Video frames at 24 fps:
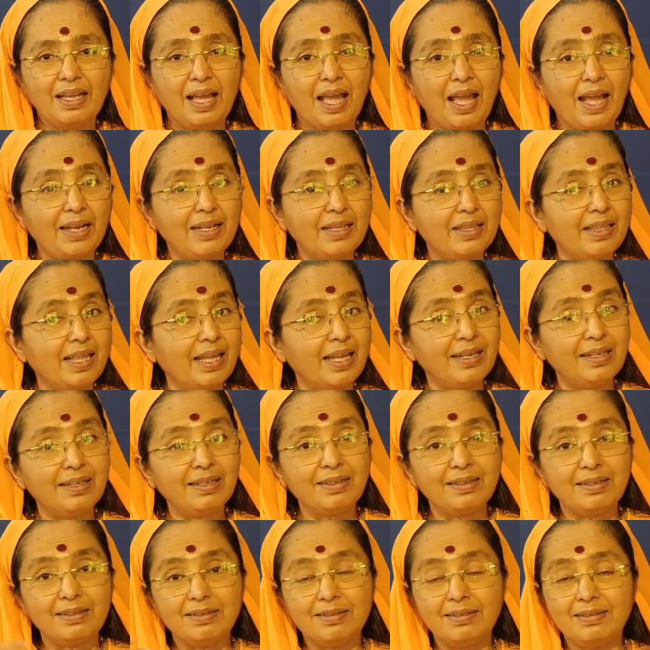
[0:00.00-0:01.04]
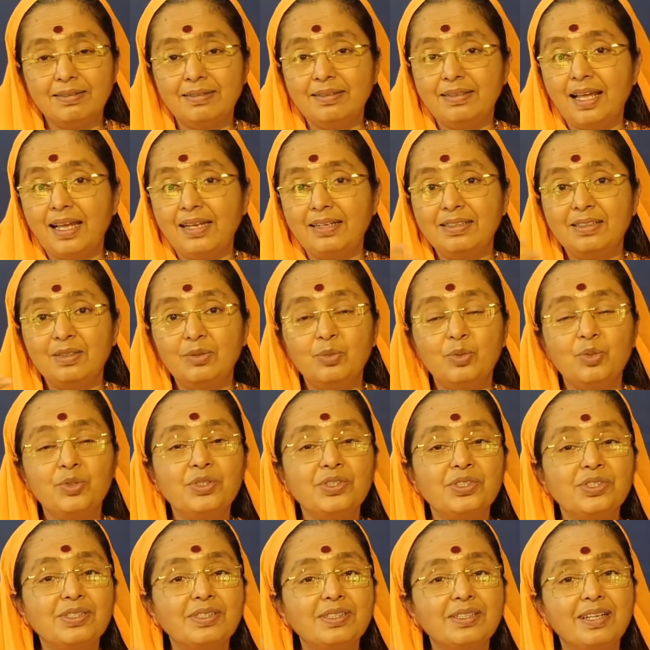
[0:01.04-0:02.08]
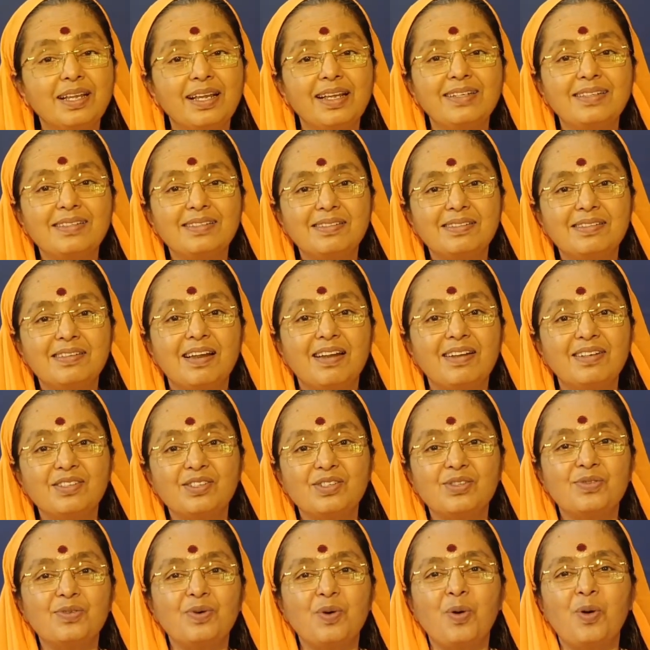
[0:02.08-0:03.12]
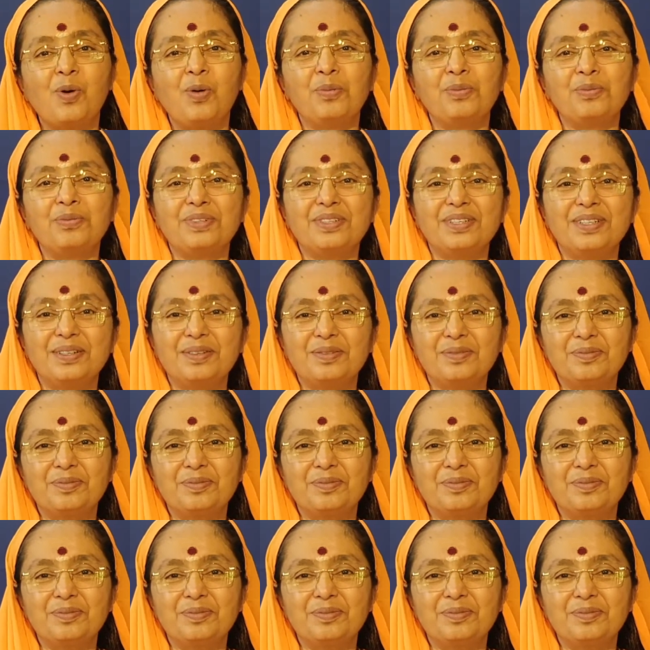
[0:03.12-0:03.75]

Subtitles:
and then that devotion gets transformed.